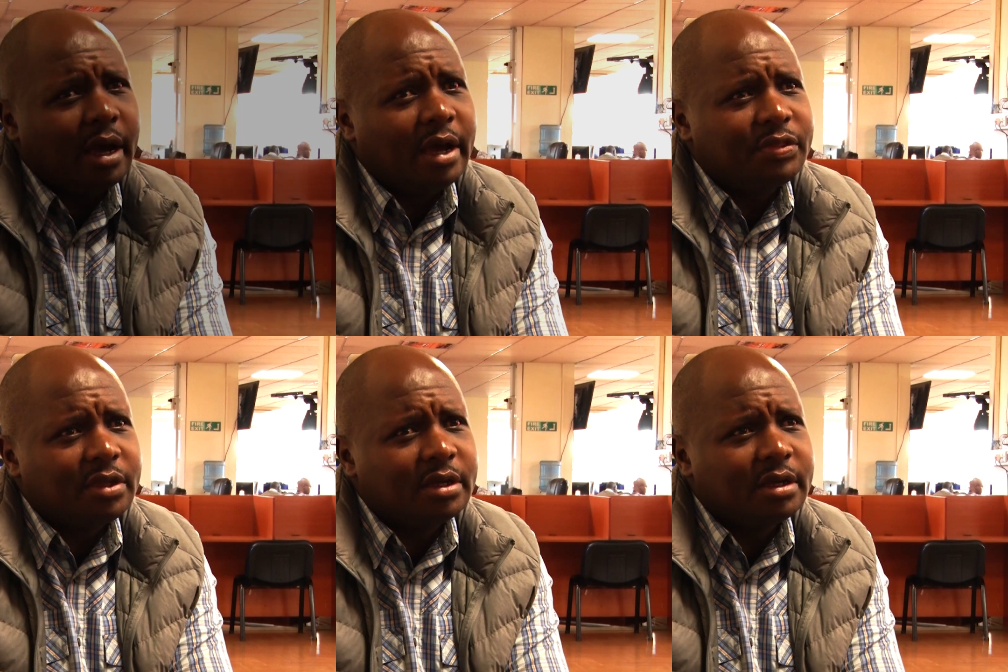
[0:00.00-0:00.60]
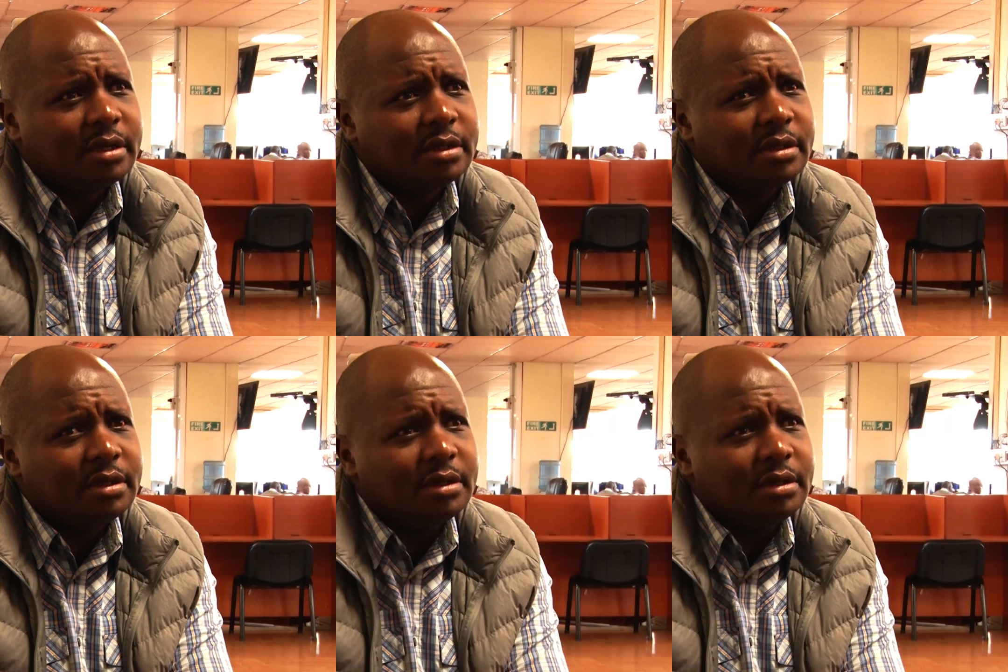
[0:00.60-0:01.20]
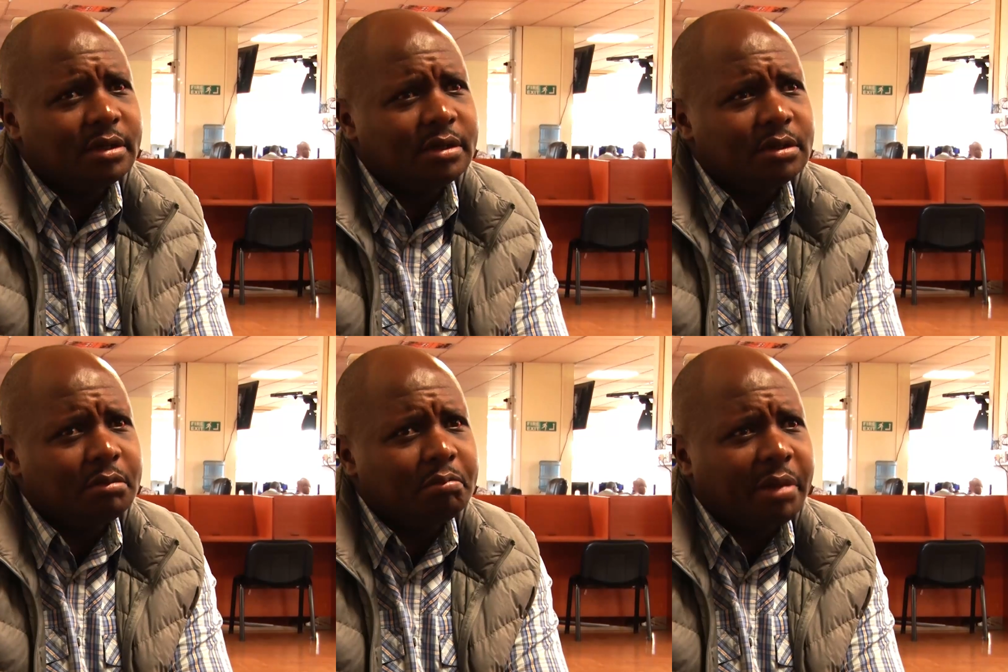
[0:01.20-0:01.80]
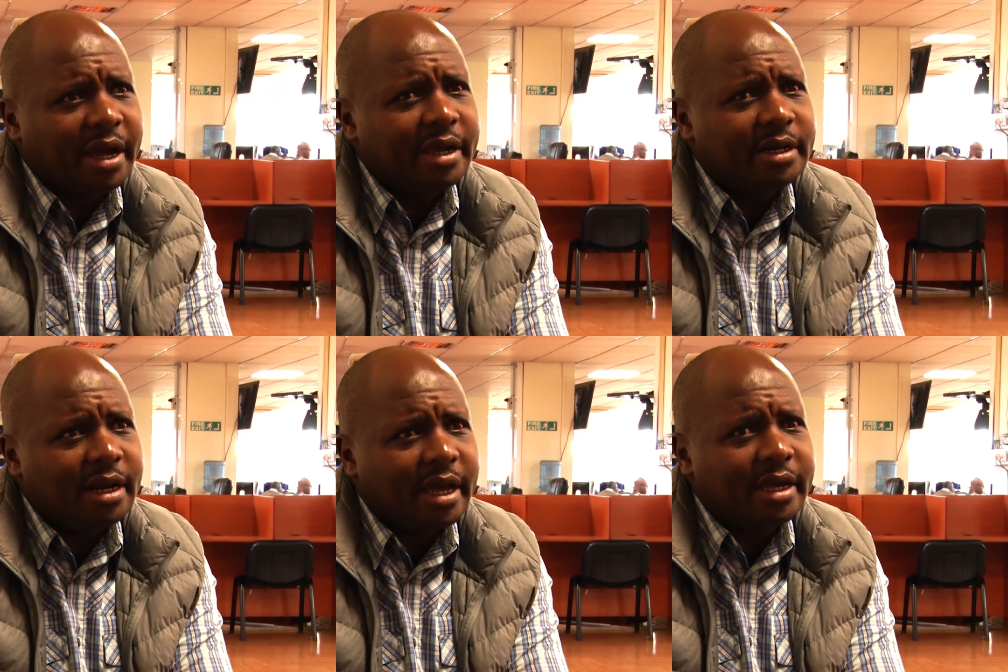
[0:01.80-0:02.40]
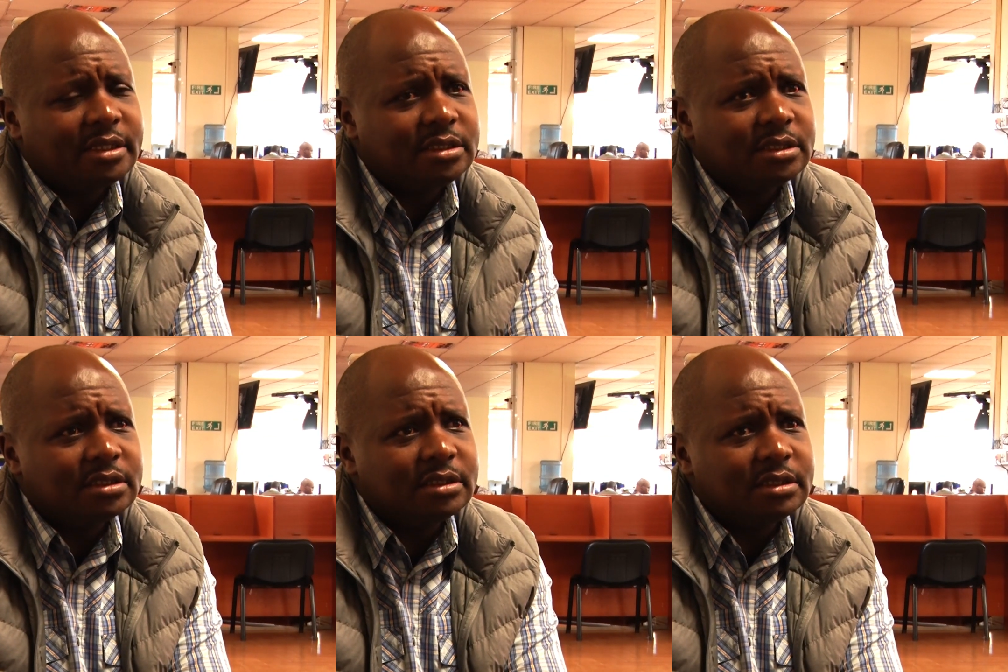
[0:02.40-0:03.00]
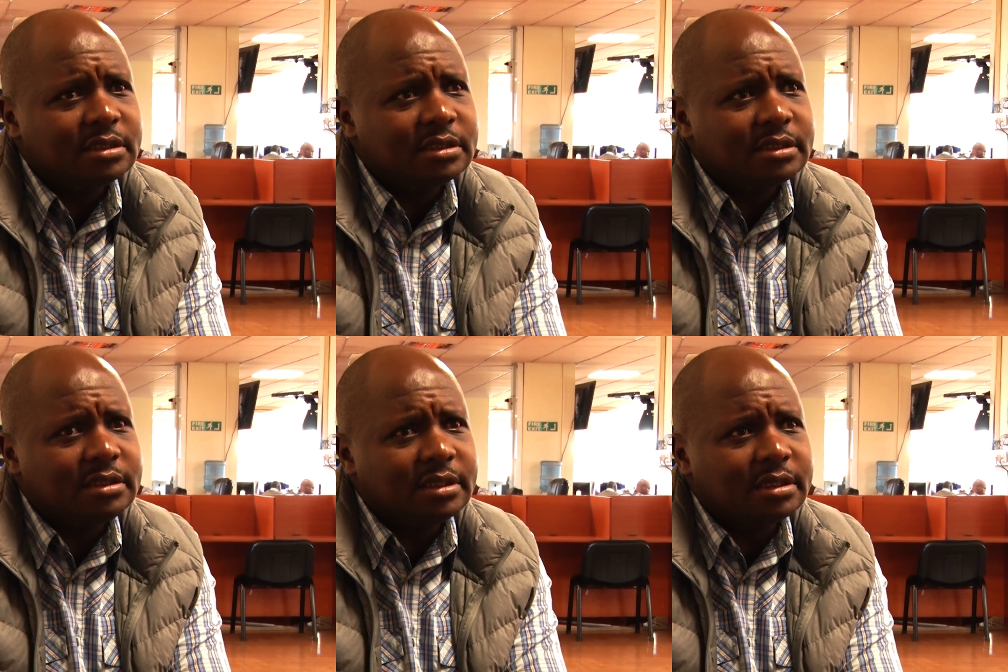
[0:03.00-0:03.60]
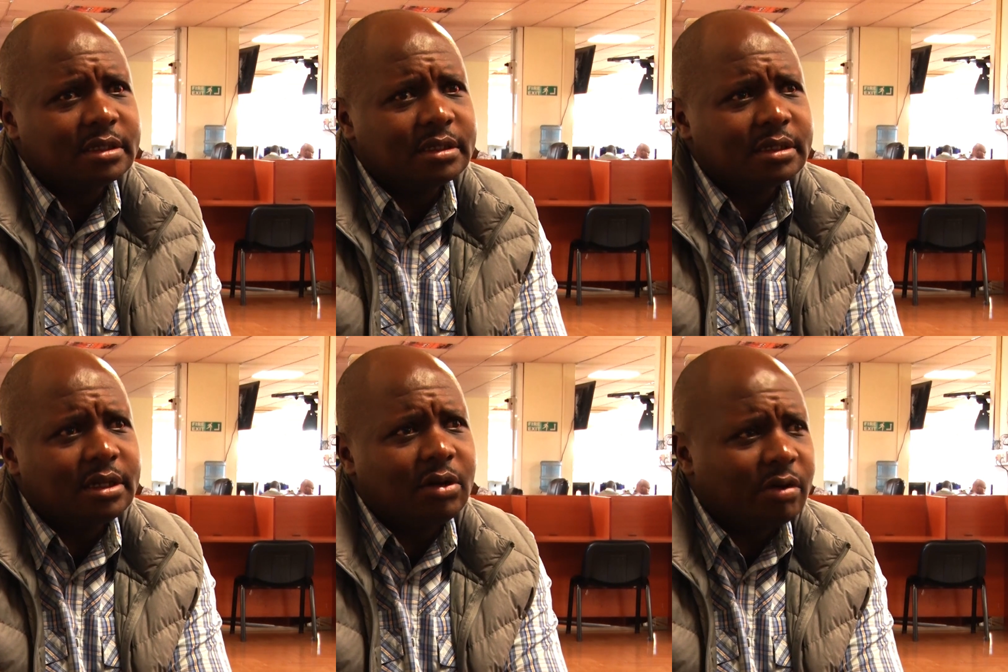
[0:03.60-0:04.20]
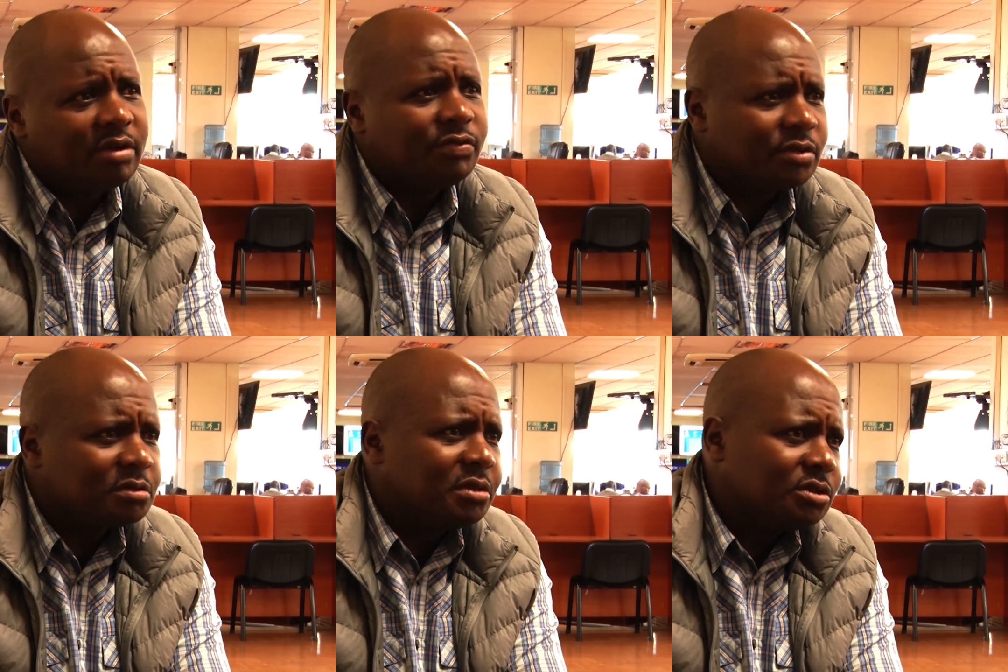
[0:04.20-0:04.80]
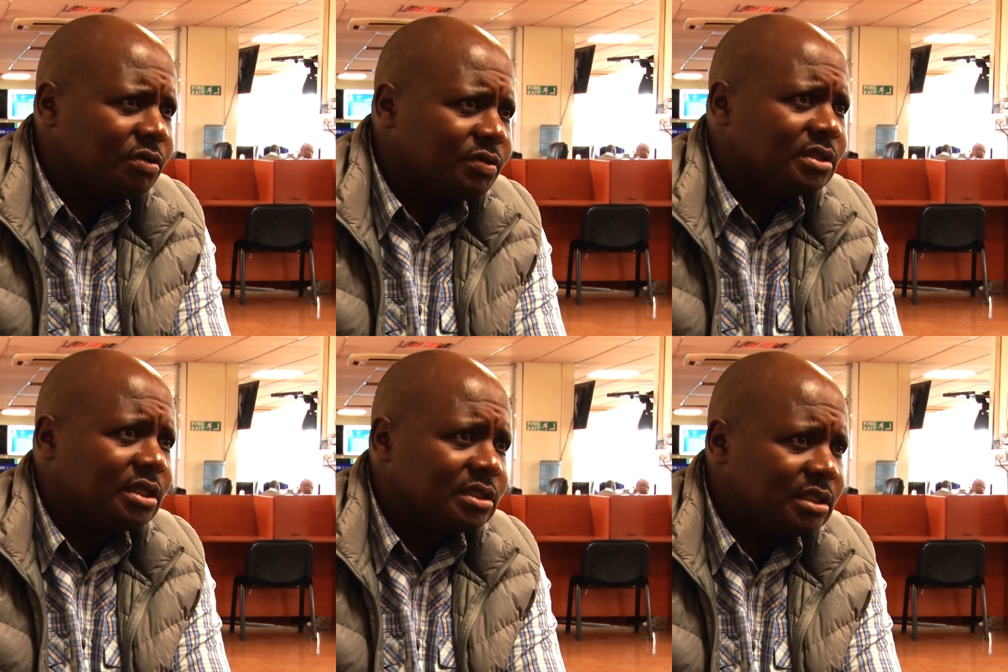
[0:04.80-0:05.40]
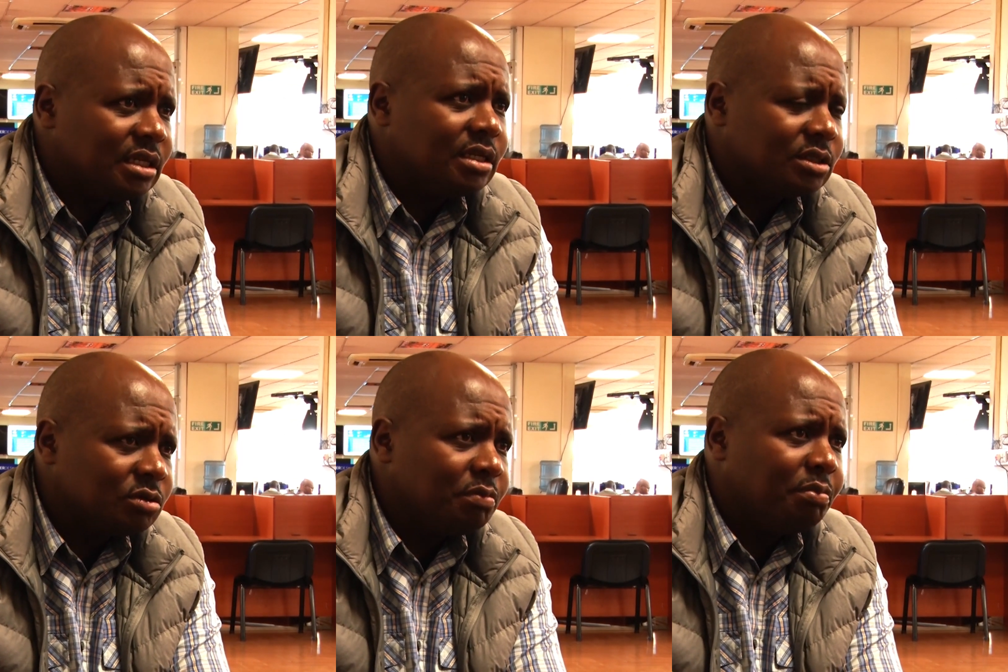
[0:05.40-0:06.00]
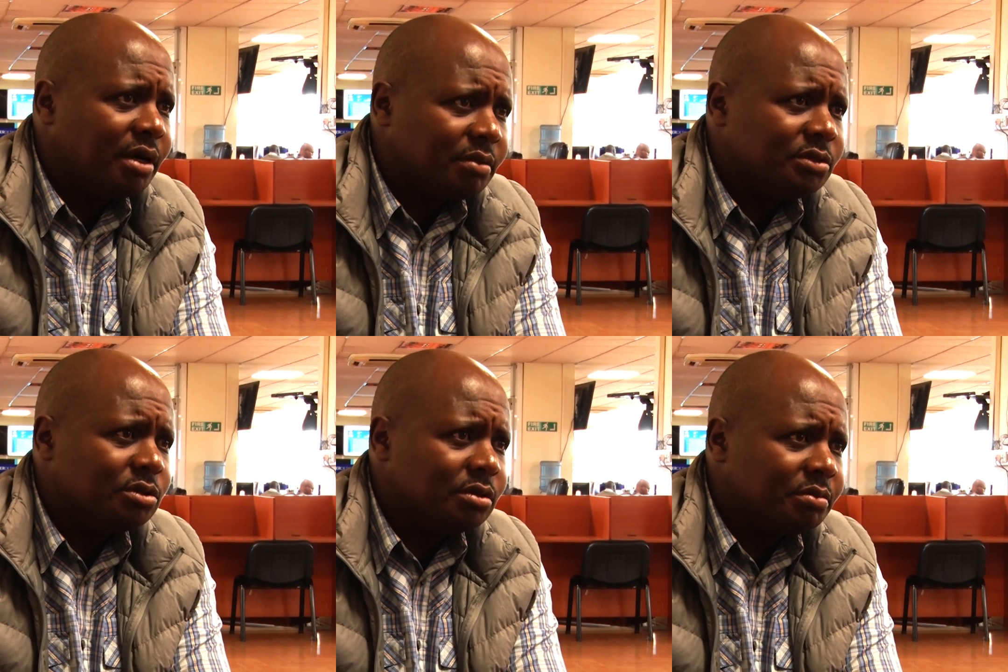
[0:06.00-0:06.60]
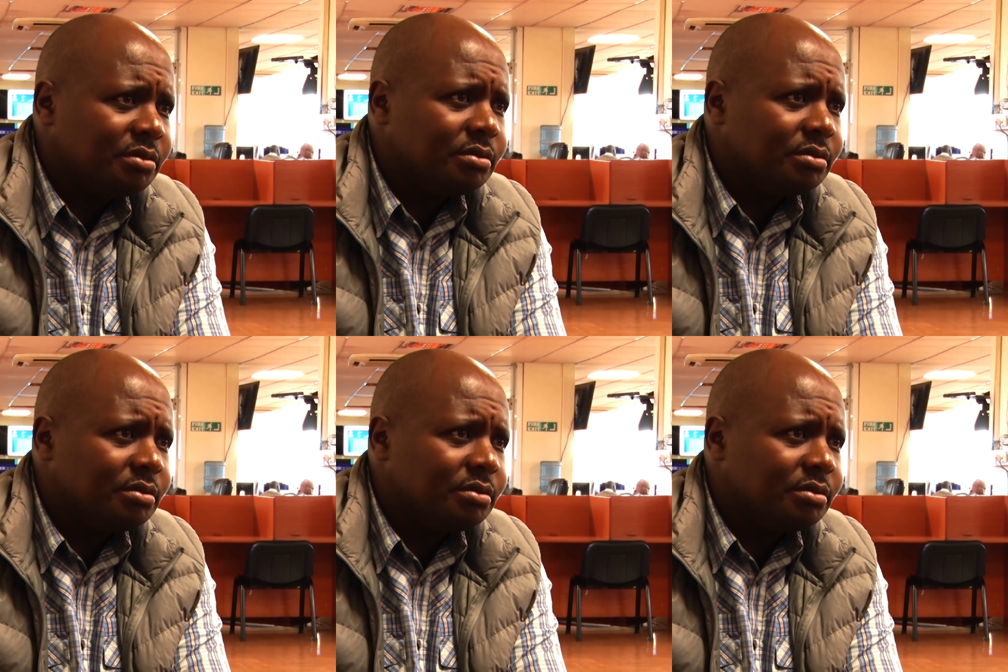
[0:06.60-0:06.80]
I think by and large, the law enforcement officers did a superb job.